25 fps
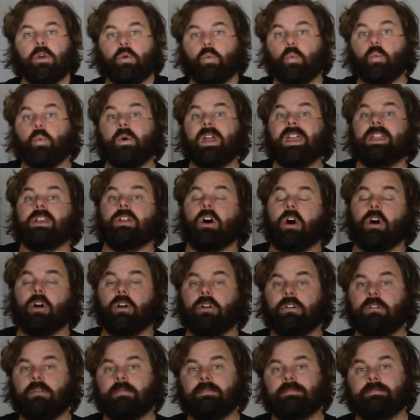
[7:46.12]
we
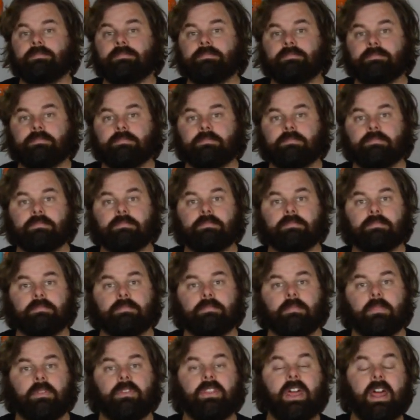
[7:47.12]
know
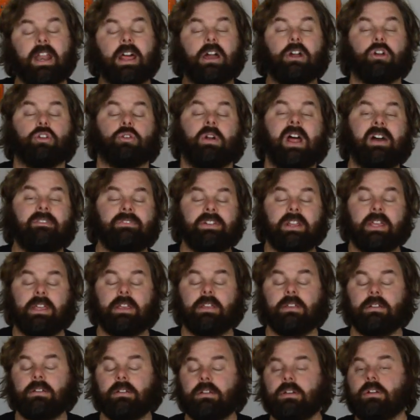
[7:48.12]
that our
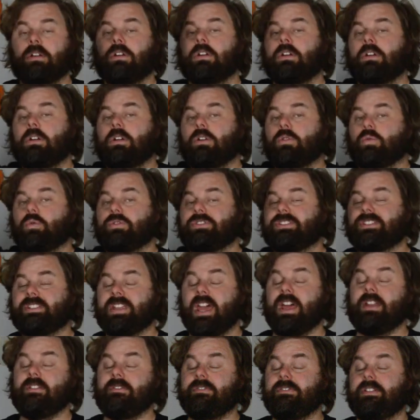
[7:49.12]
gravity was
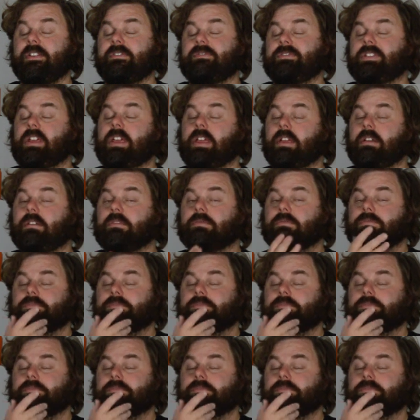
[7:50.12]
1050